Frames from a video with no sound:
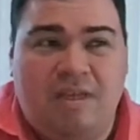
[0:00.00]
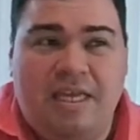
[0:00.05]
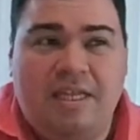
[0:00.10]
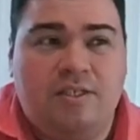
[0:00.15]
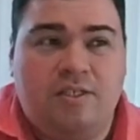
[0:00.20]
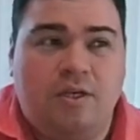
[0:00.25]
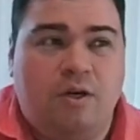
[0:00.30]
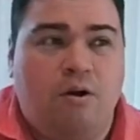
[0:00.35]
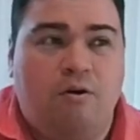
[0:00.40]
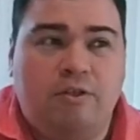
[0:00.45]

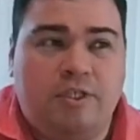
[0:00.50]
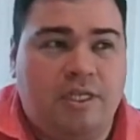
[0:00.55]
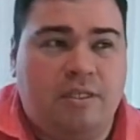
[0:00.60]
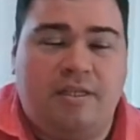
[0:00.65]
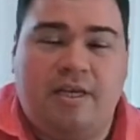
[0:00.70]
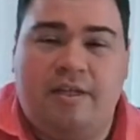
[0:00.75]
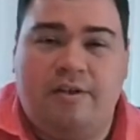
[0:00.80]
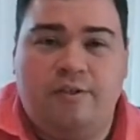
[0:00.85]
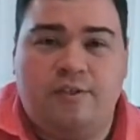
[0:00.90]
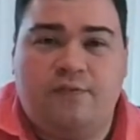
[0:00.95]
into ocean
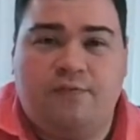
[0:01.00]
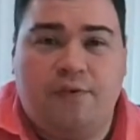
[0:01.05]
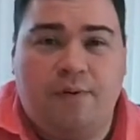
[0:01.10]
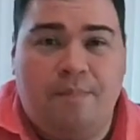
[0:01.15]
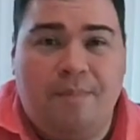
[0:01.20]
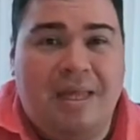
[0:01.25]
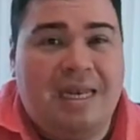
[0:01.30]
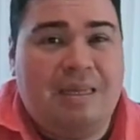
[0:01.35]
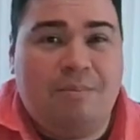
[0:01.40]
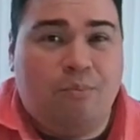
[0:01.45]
liners for
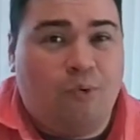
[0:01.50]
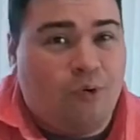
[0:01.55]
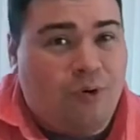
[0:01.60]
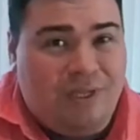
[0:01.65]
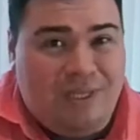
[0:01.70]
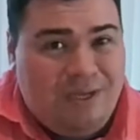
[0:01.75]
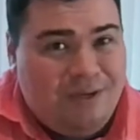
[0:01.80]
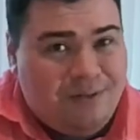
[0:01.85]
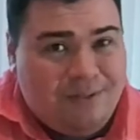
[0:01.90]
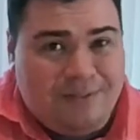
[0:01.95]
many more
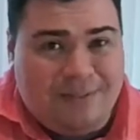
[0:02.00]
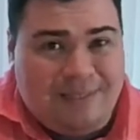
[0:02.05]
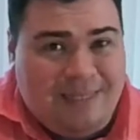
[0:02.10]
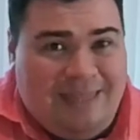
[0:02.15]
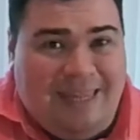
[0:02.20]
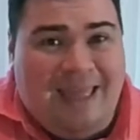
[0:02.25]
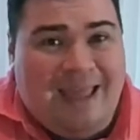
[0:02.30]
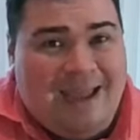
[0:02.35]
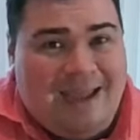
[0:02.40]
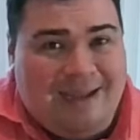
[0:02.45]
years
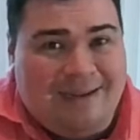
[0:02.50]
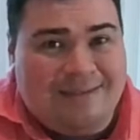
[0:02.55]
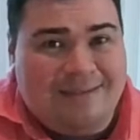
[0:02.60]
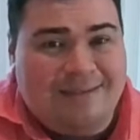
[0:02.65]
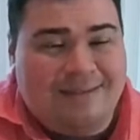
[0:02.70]
than that.